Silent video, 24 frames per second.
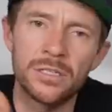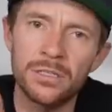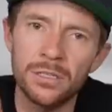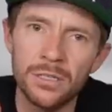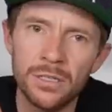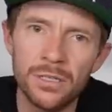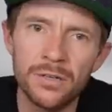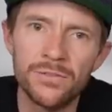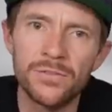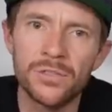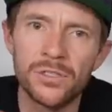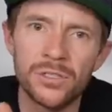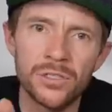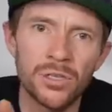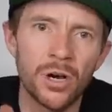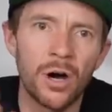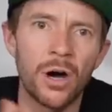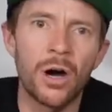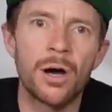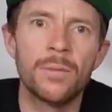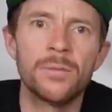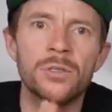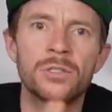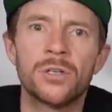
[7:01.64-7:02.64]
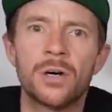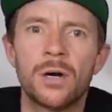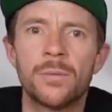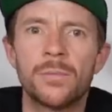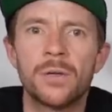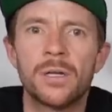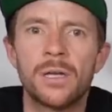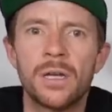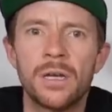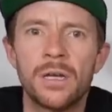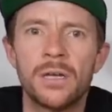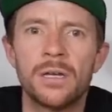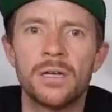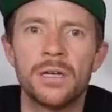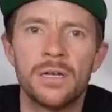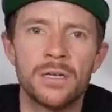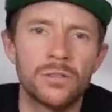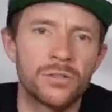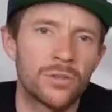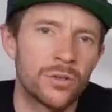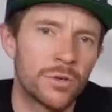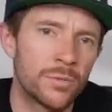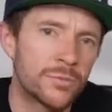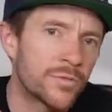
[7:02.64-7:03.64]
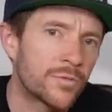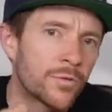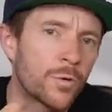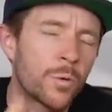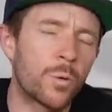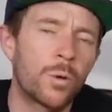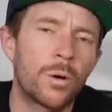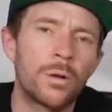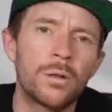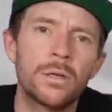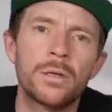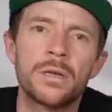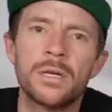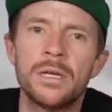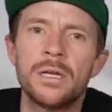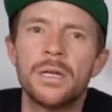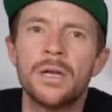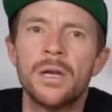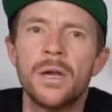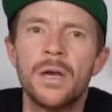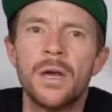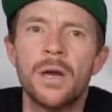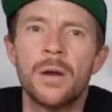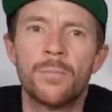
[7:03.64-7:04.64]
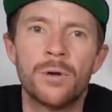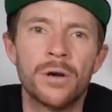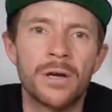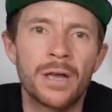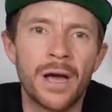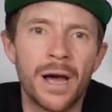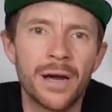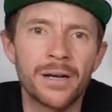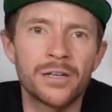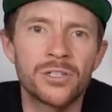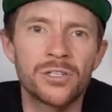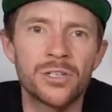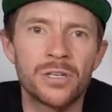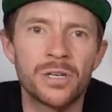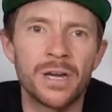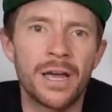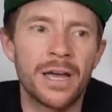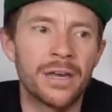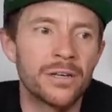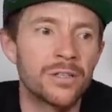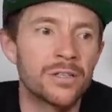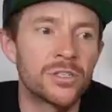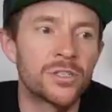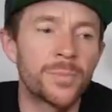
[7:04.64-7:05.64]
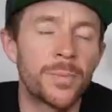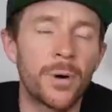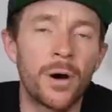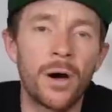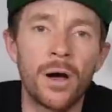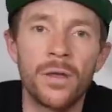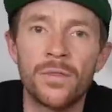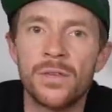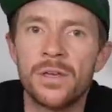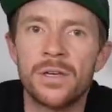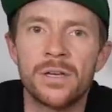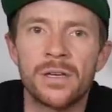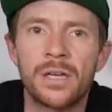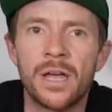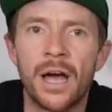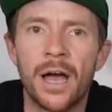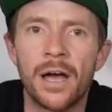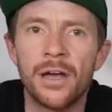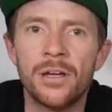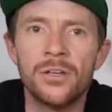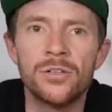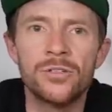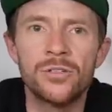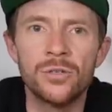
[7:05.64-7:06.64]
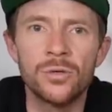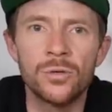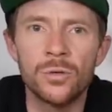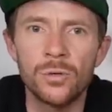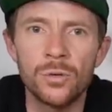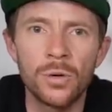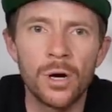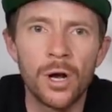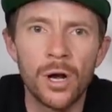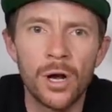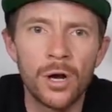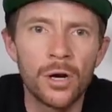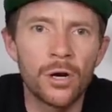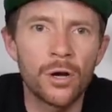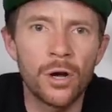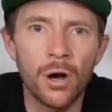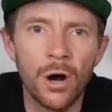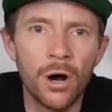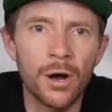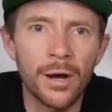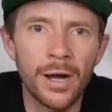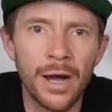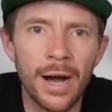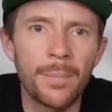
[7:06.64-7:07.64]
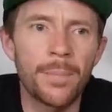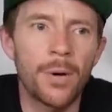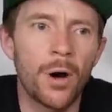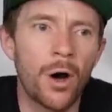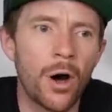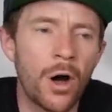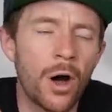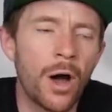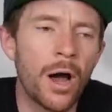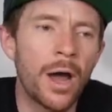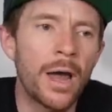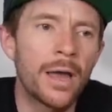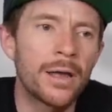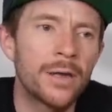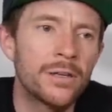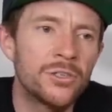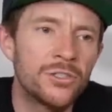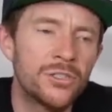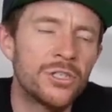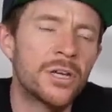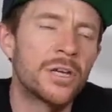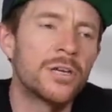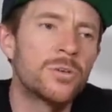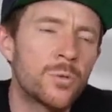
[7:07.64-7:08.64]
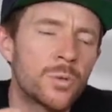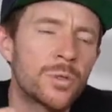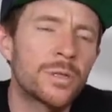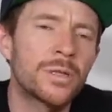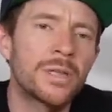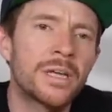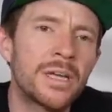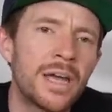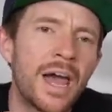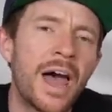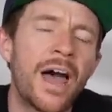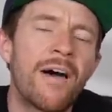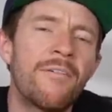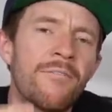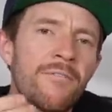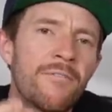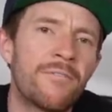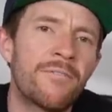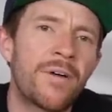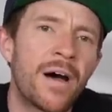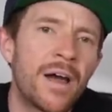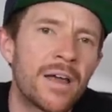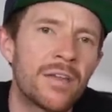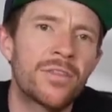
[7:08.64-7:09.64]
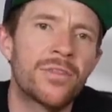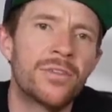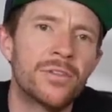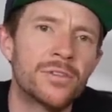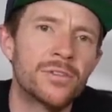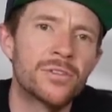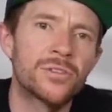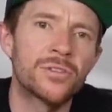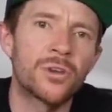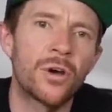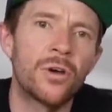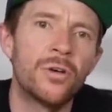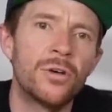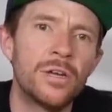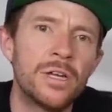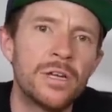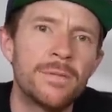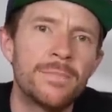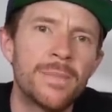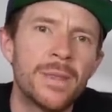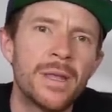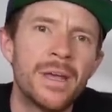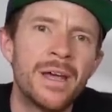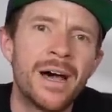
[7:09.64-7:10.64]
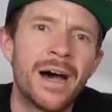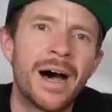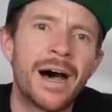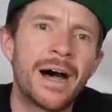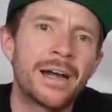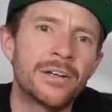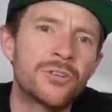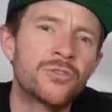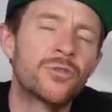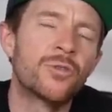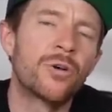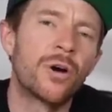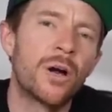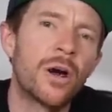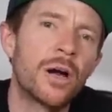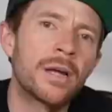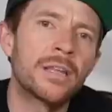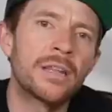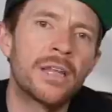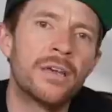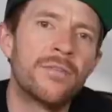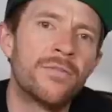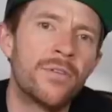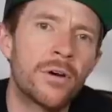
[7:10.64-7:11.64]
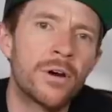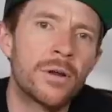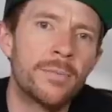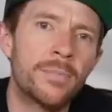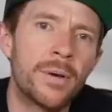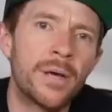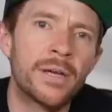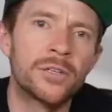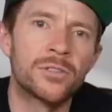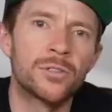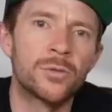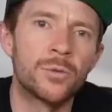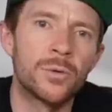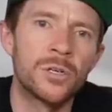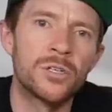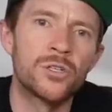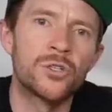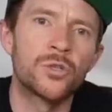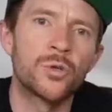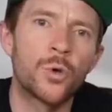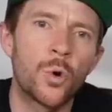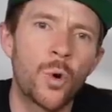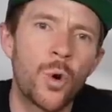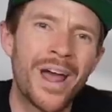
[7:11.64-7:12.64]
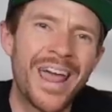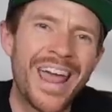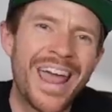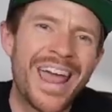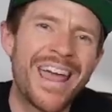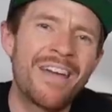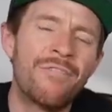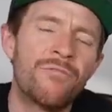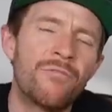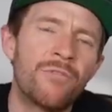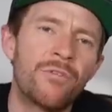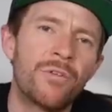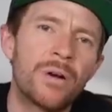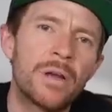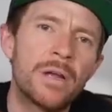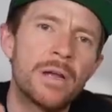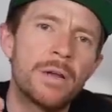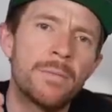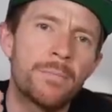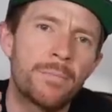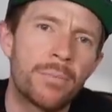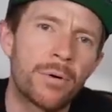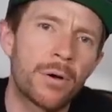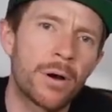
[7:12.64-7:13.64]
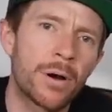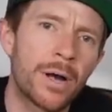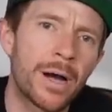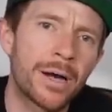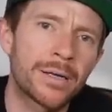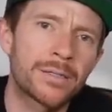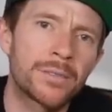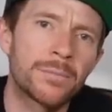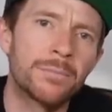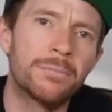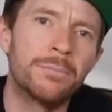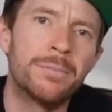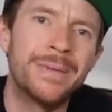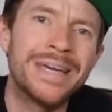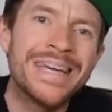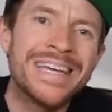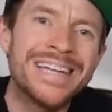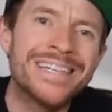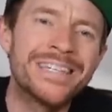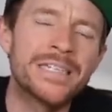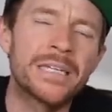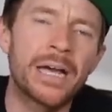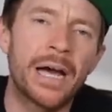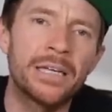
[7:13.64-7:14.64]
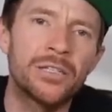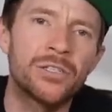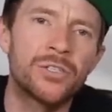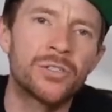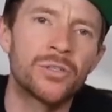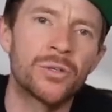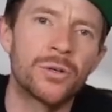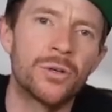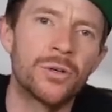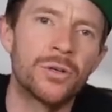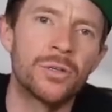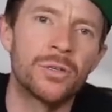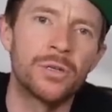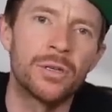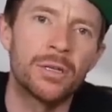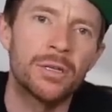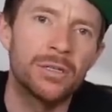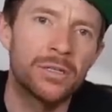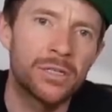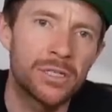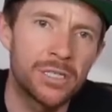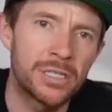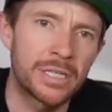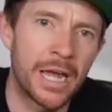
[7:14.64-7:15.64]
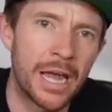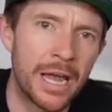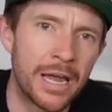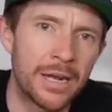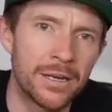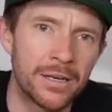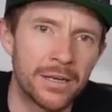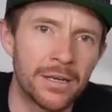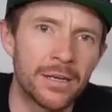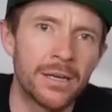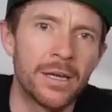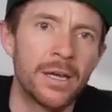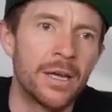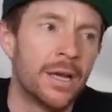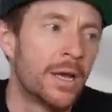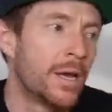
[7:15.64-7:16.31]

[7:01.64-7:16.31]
delivers time and time again in terms of quality production. And despite the occasional cock up, I genuinely have faith that Sony are trying their very best to ensure every product meets a certain standard.